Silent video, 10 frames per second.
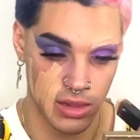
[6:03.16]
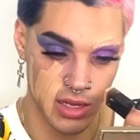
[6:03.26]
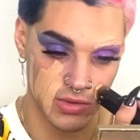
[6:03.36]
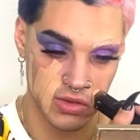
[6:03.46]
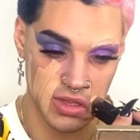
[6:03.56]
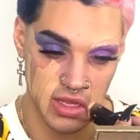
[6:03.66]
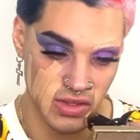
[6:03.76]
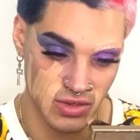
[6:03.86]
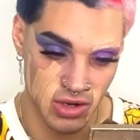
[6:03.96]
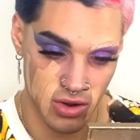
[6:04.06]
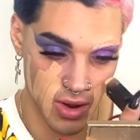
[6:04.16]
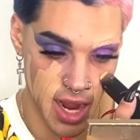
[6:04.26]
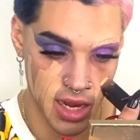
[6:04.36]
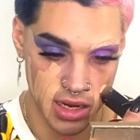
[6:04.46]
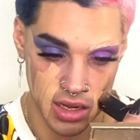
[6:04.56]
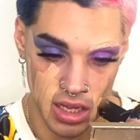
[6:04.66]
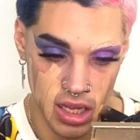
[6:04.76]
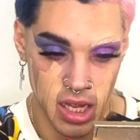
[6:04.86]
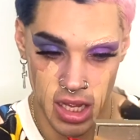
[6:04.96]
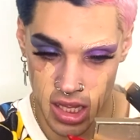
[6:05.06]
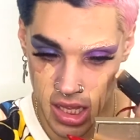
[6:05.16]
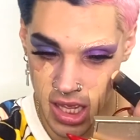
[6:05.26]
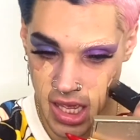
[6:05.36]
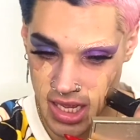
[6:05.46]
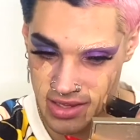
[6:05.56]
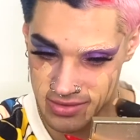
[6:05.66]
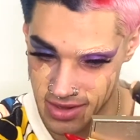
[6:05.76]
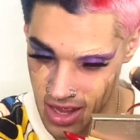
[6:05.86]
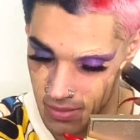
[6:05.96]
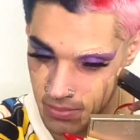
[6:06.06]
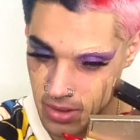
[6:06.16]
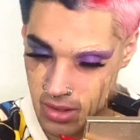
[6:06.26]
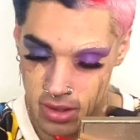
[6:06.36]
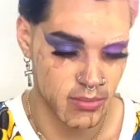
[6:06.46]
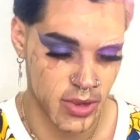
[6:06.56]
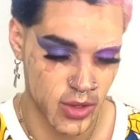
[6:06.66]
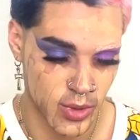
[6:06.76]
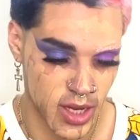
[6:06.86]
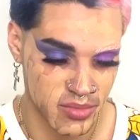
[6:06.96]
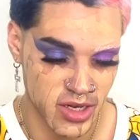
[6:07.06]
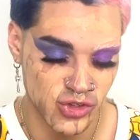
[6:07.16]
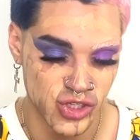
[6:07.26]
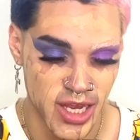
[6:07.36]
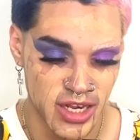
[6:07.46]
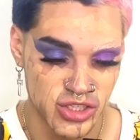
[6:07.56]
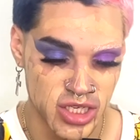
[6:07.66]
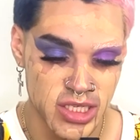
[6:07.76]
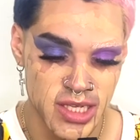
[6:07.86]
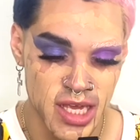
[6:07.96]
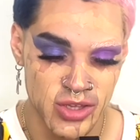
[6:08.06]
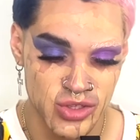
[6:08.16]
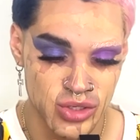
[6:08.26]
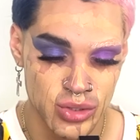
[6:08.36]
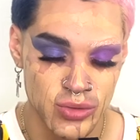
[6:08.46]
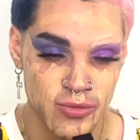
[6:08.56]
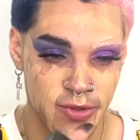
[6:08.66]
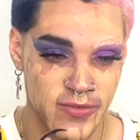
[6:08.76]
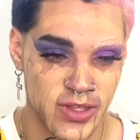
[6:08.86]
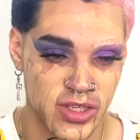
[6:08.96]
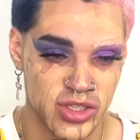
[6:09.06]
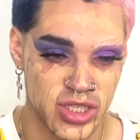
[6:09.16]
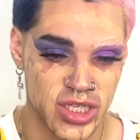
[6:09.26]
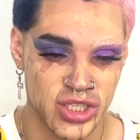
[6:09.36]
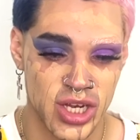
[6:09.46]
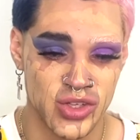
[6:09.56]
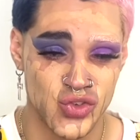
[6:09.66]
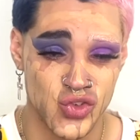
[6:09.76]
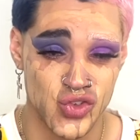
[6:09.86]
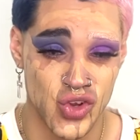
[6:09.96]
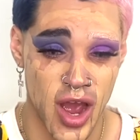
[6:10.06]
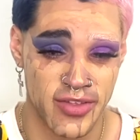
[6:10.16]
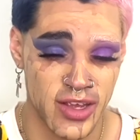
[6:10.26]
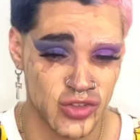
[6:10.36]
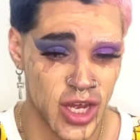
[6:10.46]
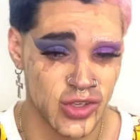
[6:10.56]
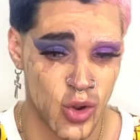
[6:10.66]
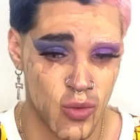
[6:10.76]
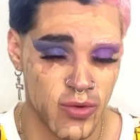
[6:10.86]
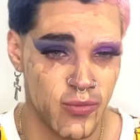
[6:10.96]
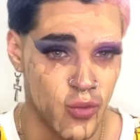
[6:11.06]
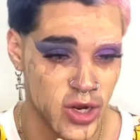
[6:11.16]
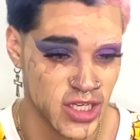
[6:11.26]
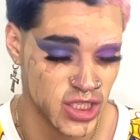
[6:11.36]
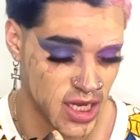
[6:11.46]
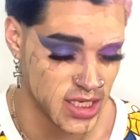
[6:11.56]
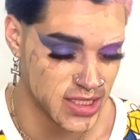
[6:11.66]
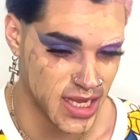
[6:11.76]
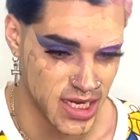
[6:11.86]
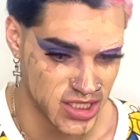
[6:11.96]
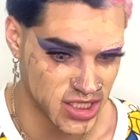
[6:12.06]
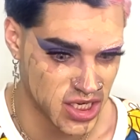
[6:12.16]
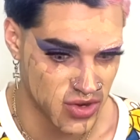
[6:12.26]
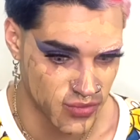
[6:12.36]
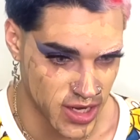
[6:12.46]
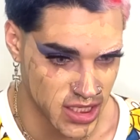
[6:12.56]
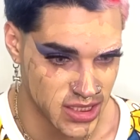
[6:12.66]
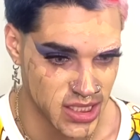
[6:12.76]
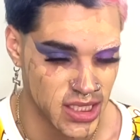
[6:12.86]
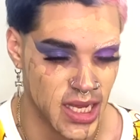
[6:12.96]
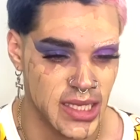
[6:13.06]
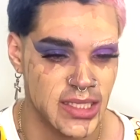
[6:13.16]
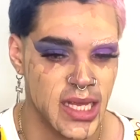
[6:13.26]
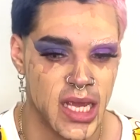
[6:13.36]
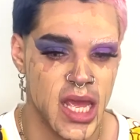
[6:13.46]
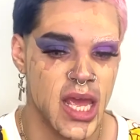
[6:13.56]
lines on this crack ASAP. By the way, I'm in shade Cheesecake 250G. She has so, I think she has over 40 shades and it's crazy. And it's like,